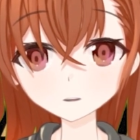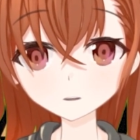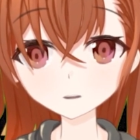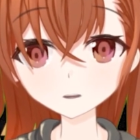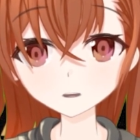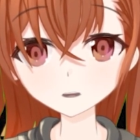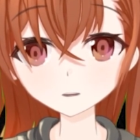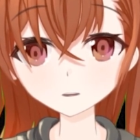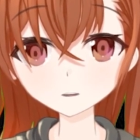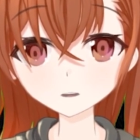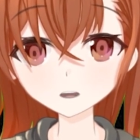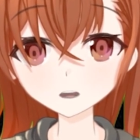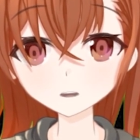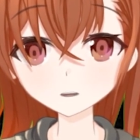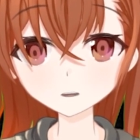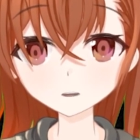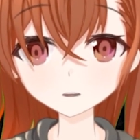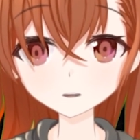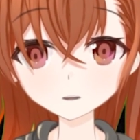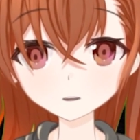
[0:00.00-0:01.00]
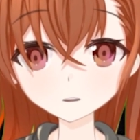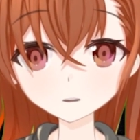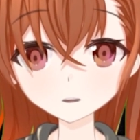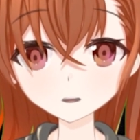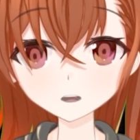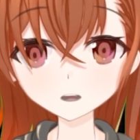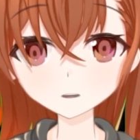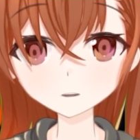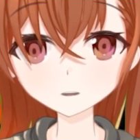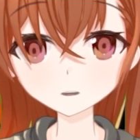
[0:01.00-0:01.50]
the subject. She
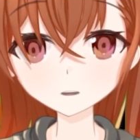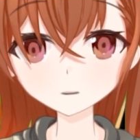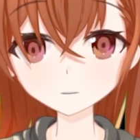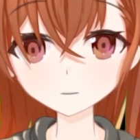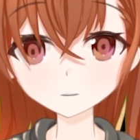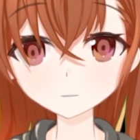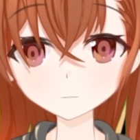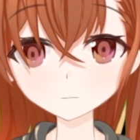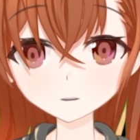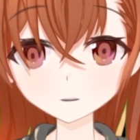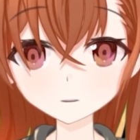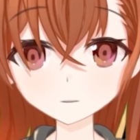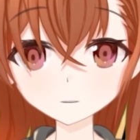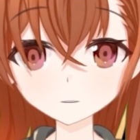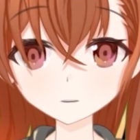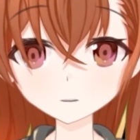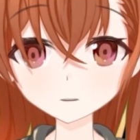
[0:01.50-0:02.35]
almost fulfills her